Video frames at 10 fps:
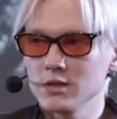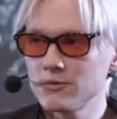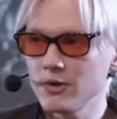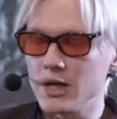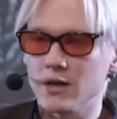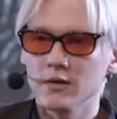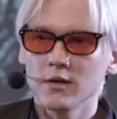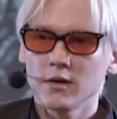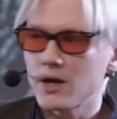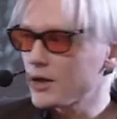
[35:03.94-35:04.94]
it's free.
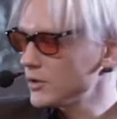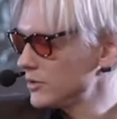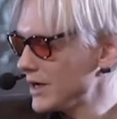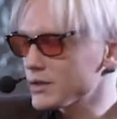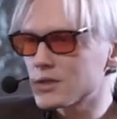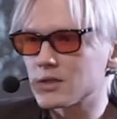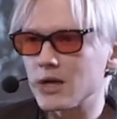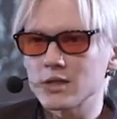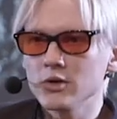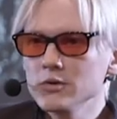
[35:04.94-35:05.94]
I can do
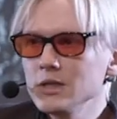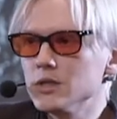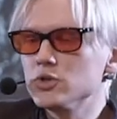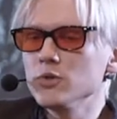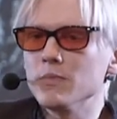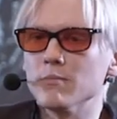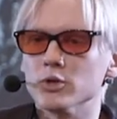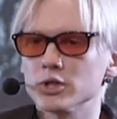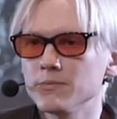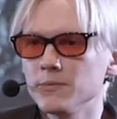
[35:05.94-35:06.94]
exercise, I don't need a gym
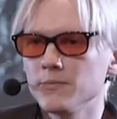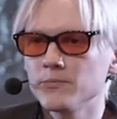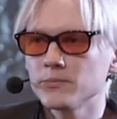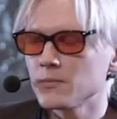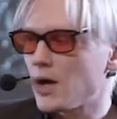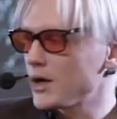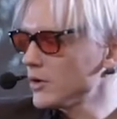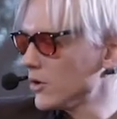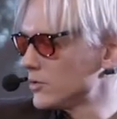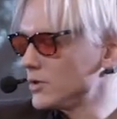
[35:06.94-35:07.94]
membership. I can
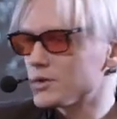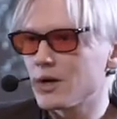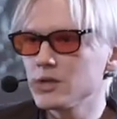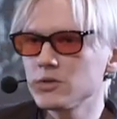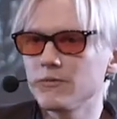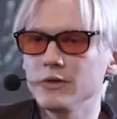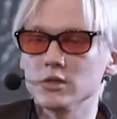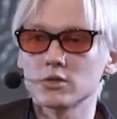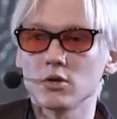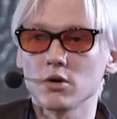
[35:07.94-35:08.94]
go to a traditional
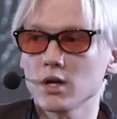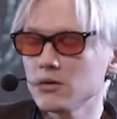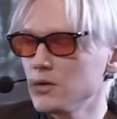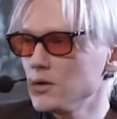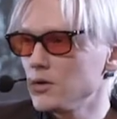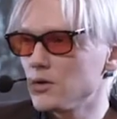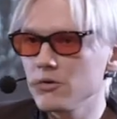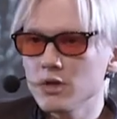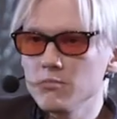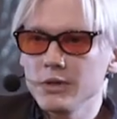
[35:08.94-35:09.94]
Finnish sauna, you know,
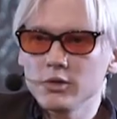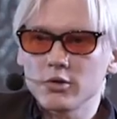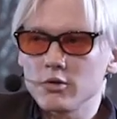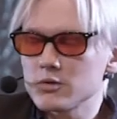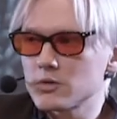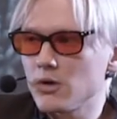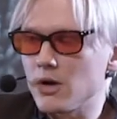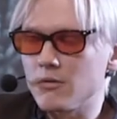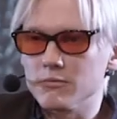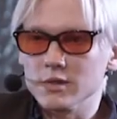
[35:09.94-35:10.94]
you can build your own
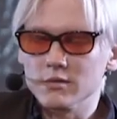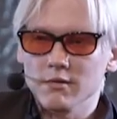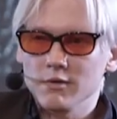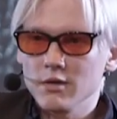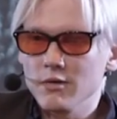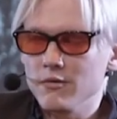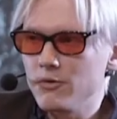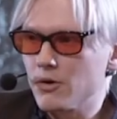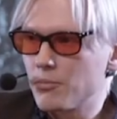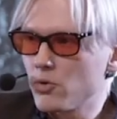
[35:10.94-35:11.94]
sauna with, if, even if
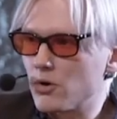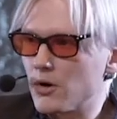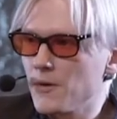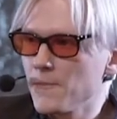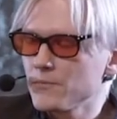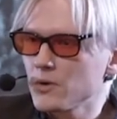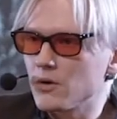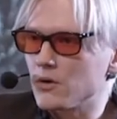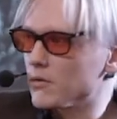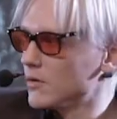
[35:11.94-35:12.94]
you're poor.
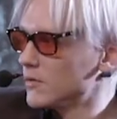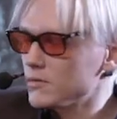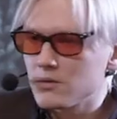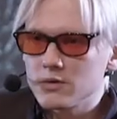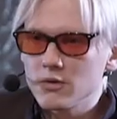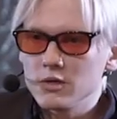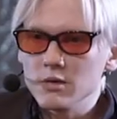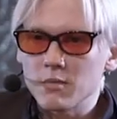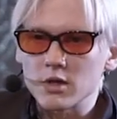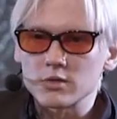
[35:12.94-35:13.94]
You know, you don't
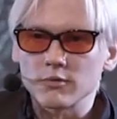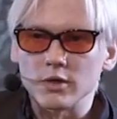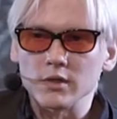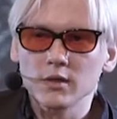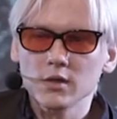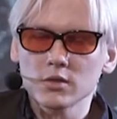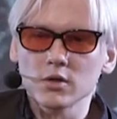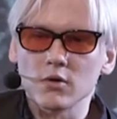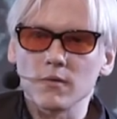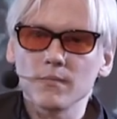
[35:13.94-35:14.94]
need much for it.
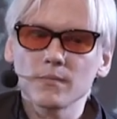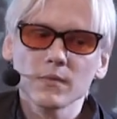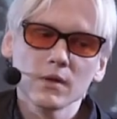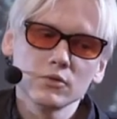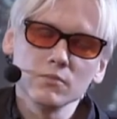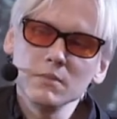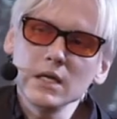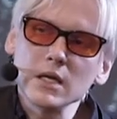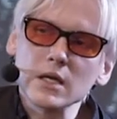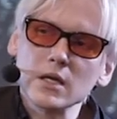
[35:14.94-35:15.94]
So to
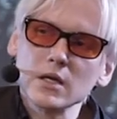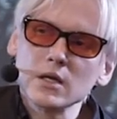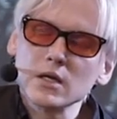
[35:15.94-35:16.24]
me,